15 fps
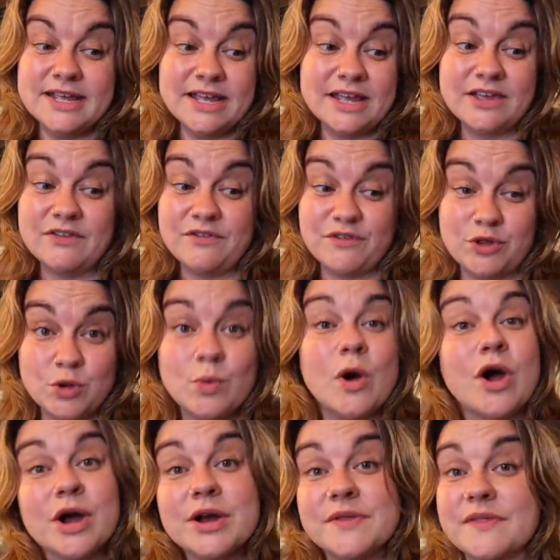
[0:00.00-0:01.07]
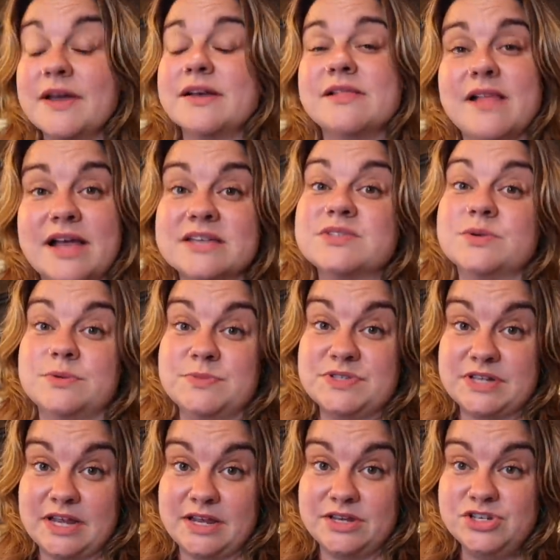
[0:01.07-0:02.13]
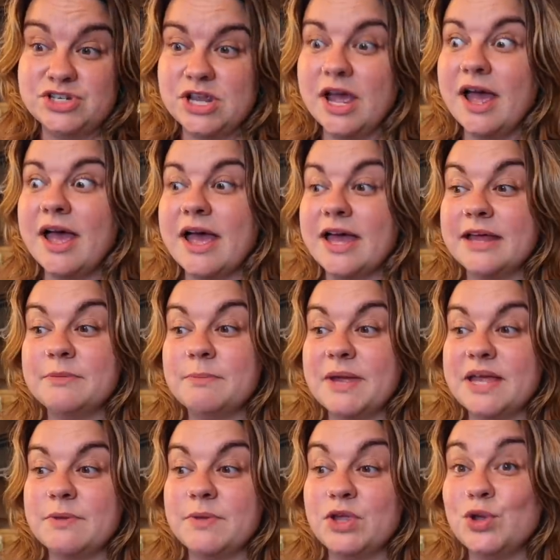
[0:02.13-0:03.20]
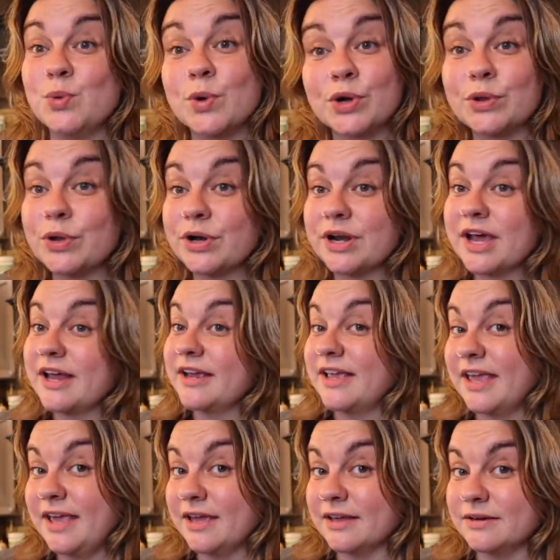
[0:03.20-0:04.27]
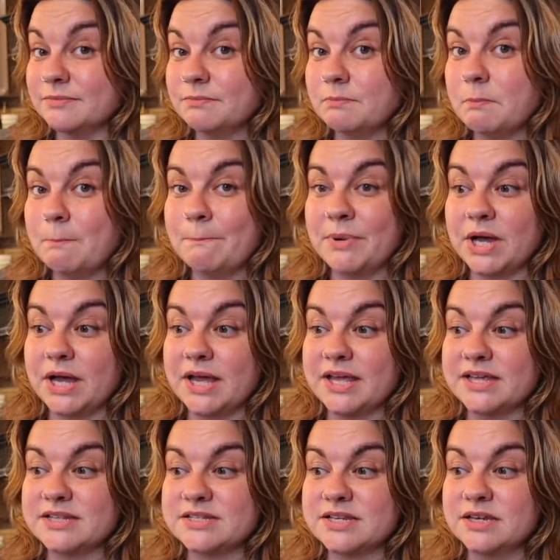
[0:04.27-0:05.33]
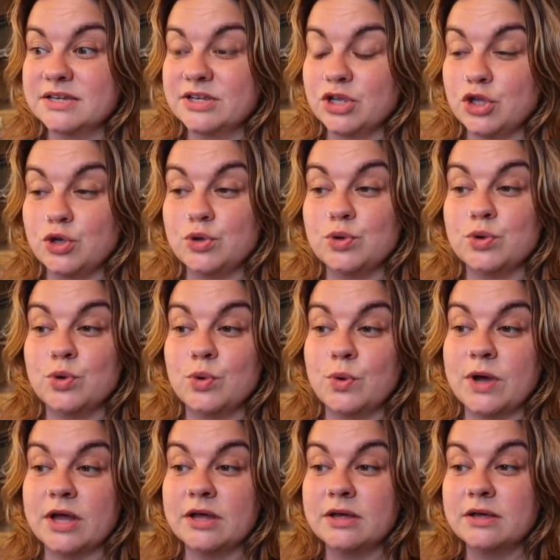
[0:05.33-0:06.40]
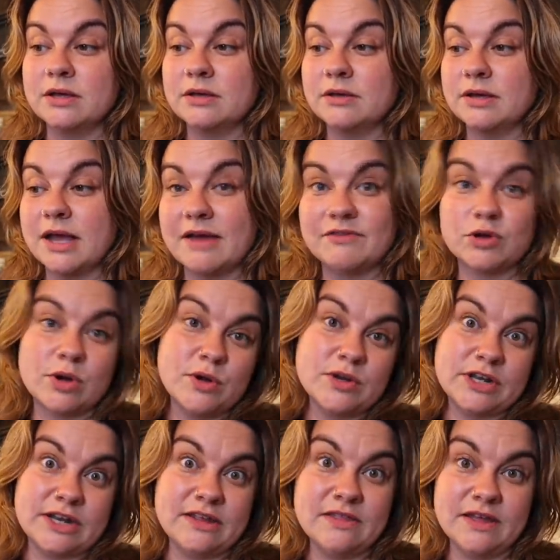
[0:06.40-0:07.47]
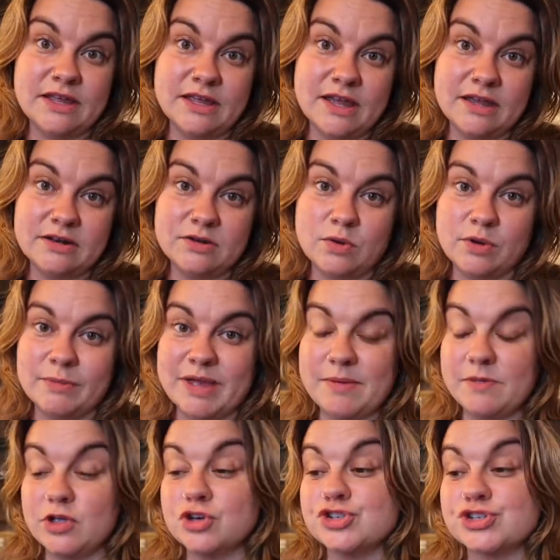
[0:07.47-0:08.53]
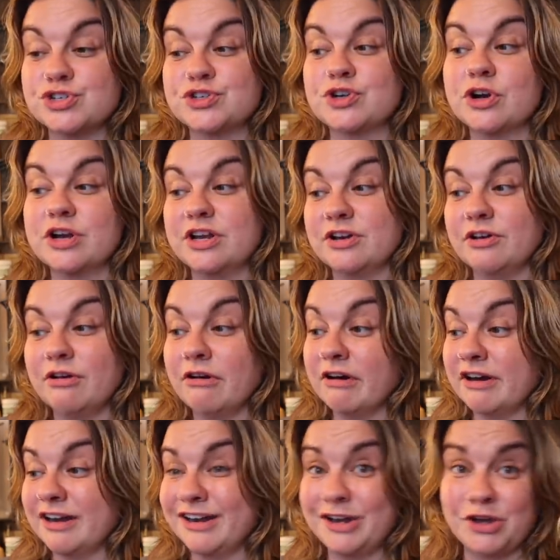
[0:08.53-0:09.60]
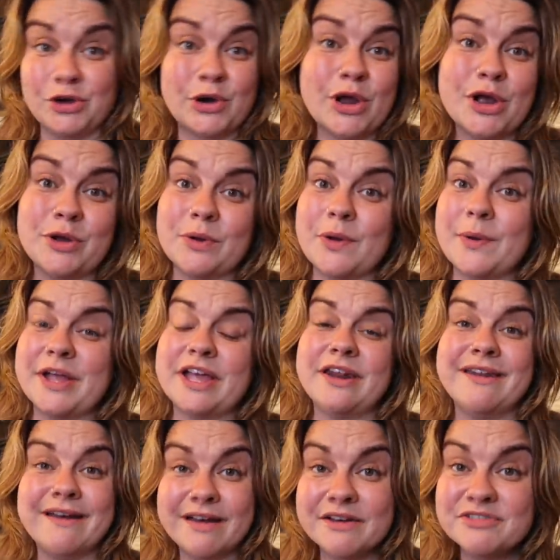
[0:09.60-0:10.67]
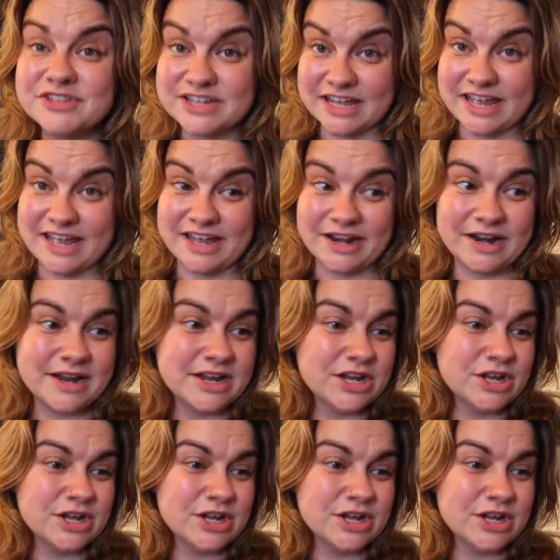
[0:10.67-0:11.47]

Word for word: if you are in that classroom stage and maybe you want to learn how to can, but you haven't grown anything yet. Or maybe you're just starting to garden and you're not growing enough to can.